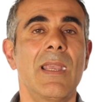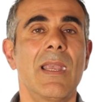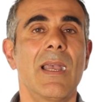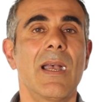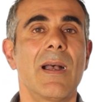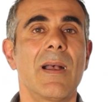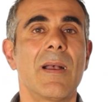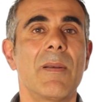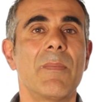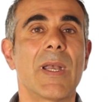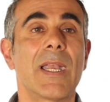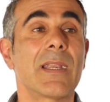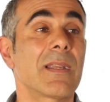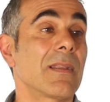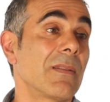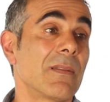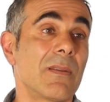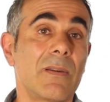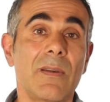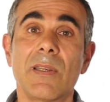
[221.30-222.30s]
I
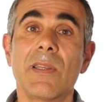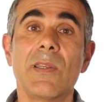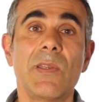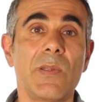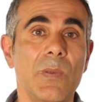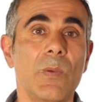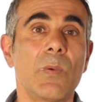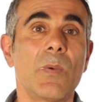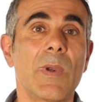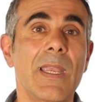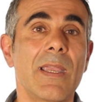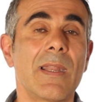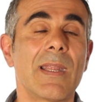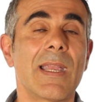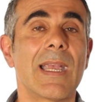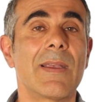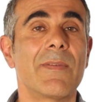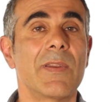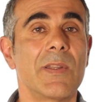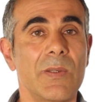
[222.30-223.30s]
can learn a new way to
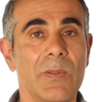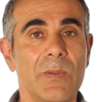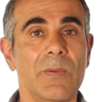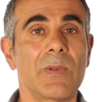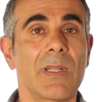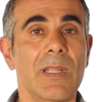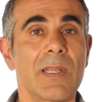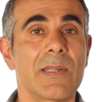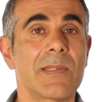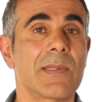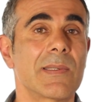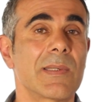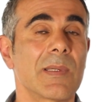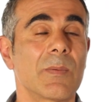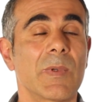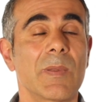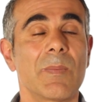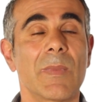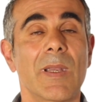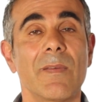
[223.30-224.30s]
have a new
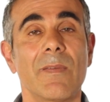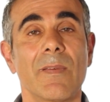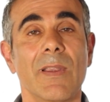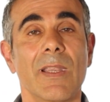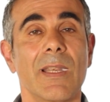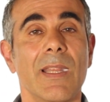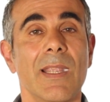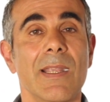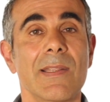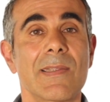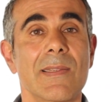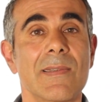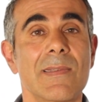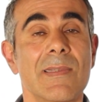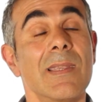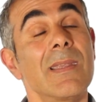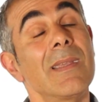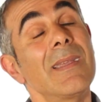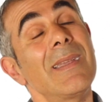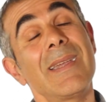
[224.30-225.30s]
relationship with my
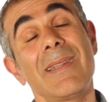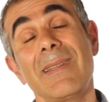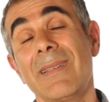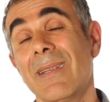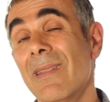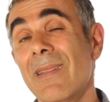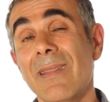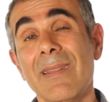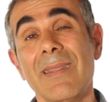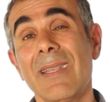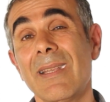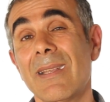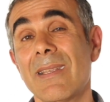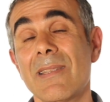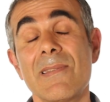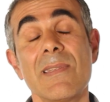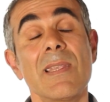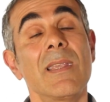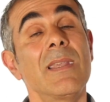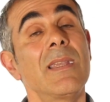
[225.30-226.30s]
finances. And the other thing
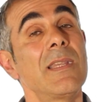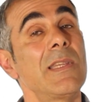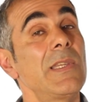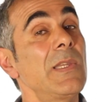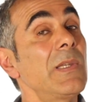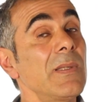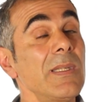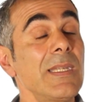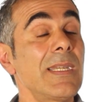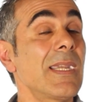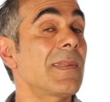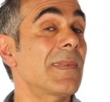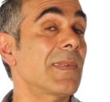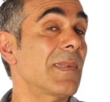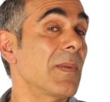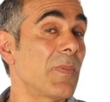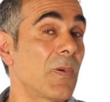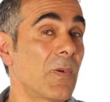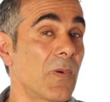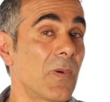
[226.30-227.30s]
is you can get
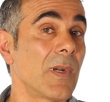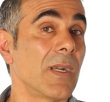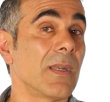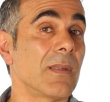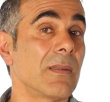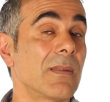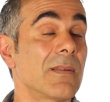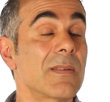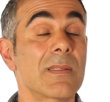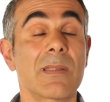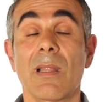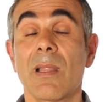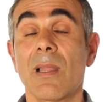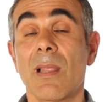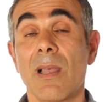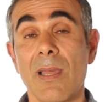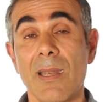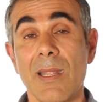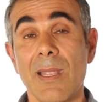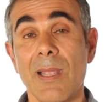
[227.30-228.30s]
support. There's a
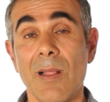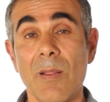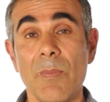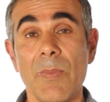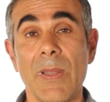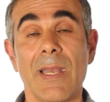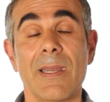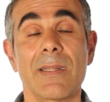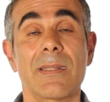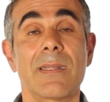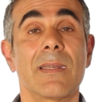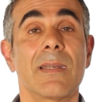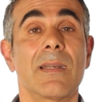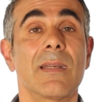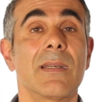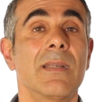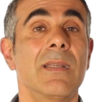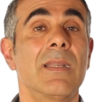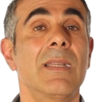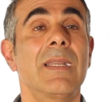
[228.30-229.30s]
lot of help out
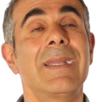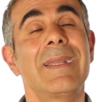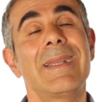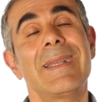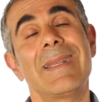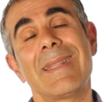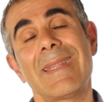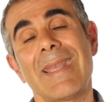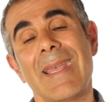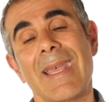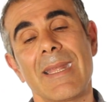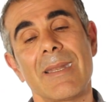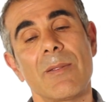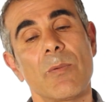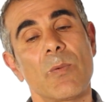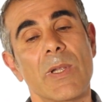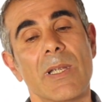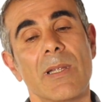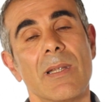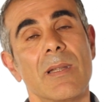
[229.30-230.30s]
there that
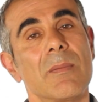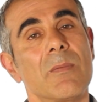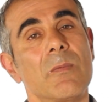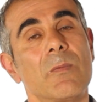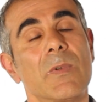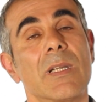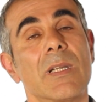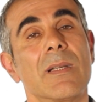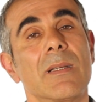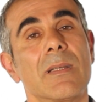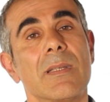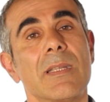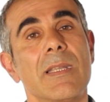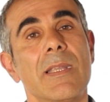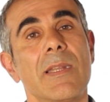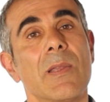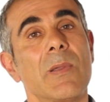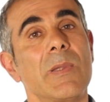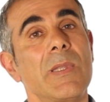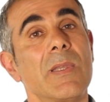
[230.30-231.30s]
where
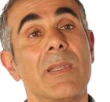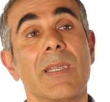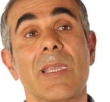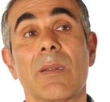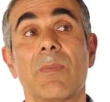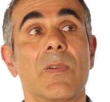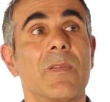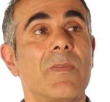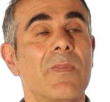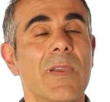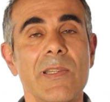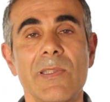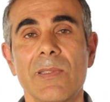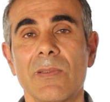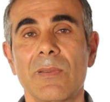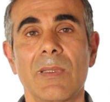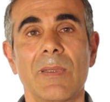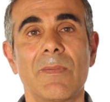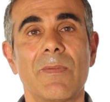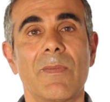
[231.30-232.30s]
you can get
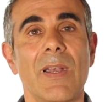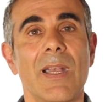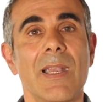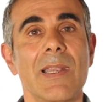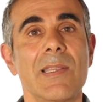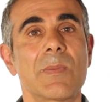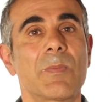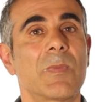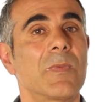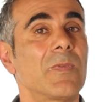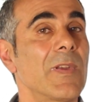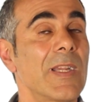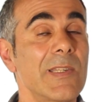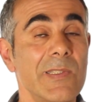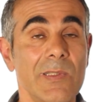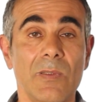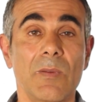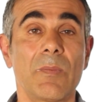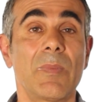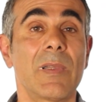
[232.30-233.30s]
professional advice,
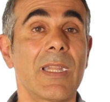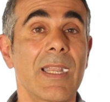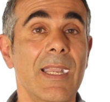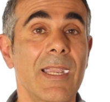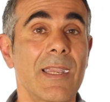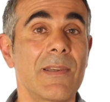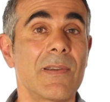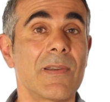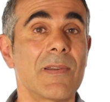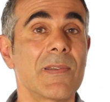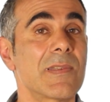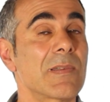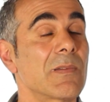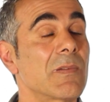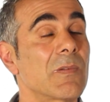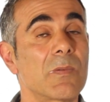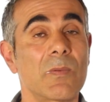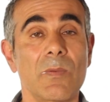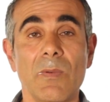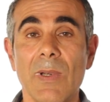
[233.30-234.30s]
professional planners,
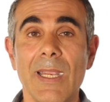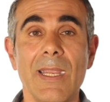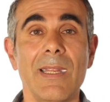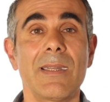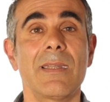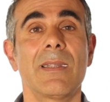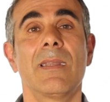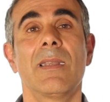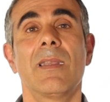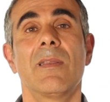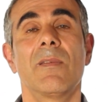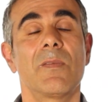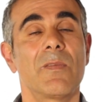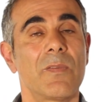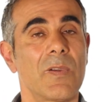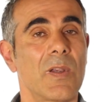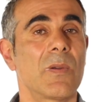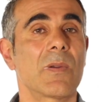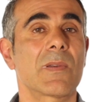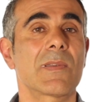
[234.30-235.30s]
great
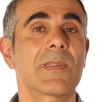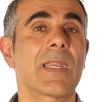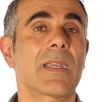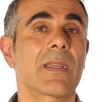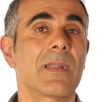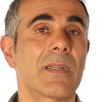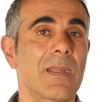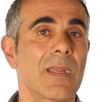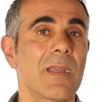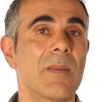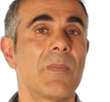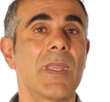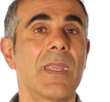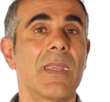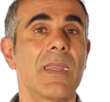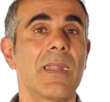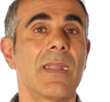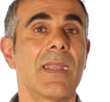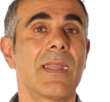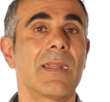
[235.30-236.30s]
folks that could come
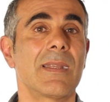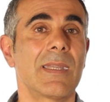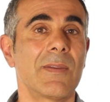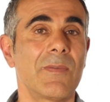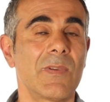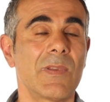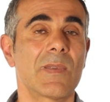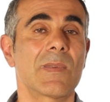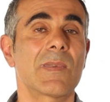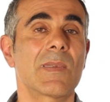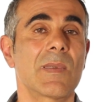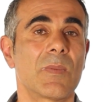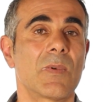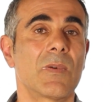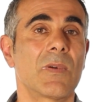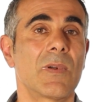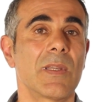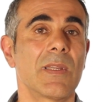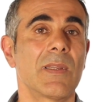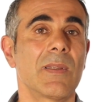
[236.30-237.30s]
in and give you the
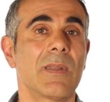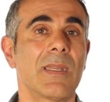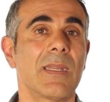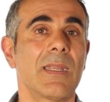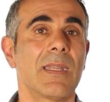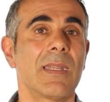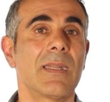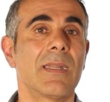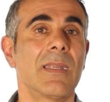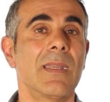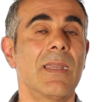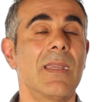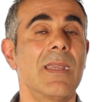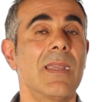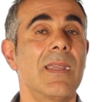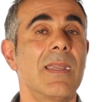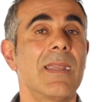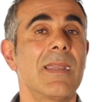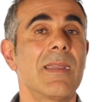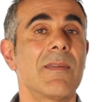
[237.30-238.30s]
support you need
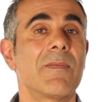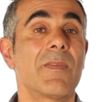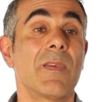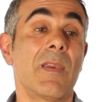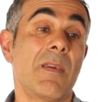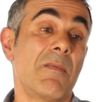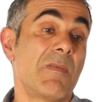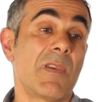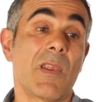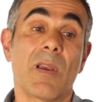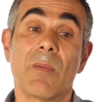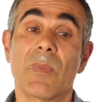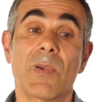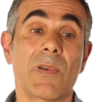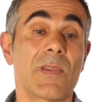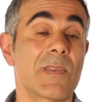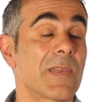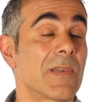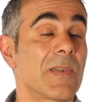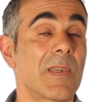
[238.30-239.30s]
if
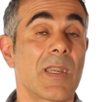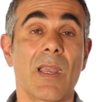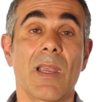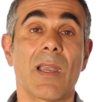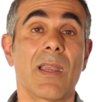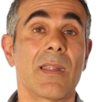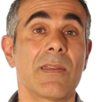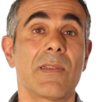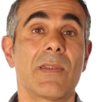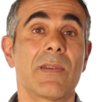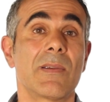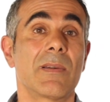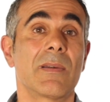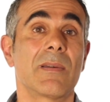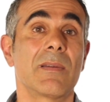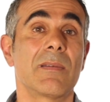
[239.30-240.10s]
numbers are not your